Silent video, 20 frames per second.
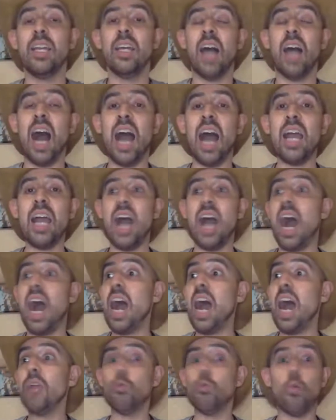
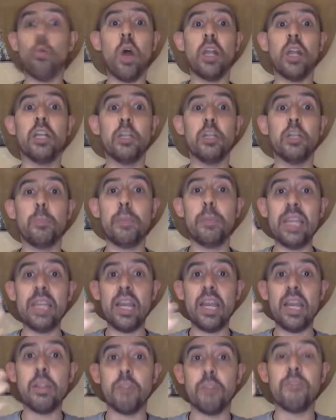I wanted to be
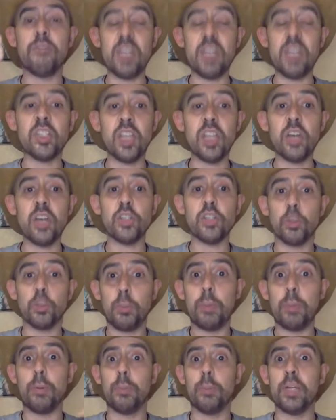on the VSL, so
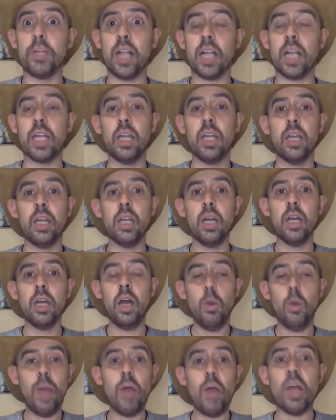people would be like,
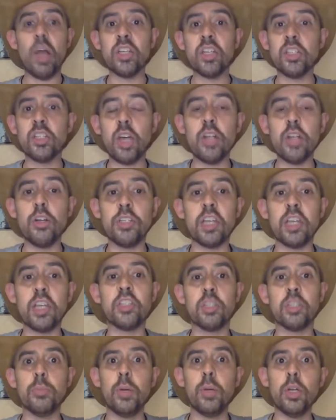oh wow, I saw your
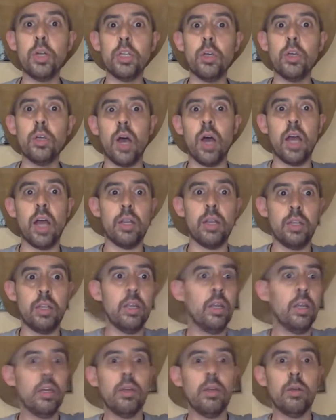testimonial on,
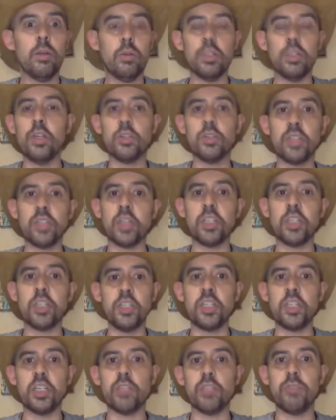you know, such and
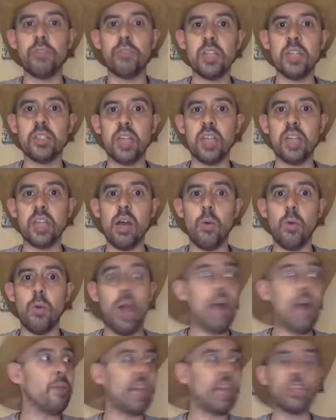such VSL.
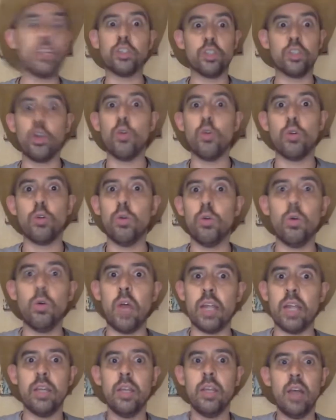Wow, that's so cool.
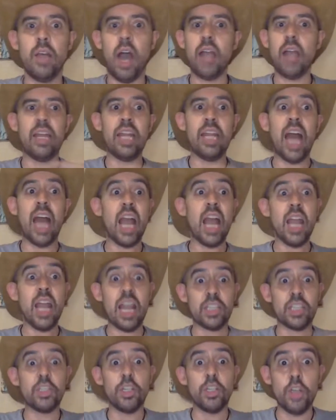I
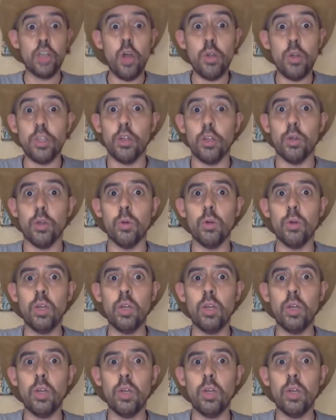actually know you.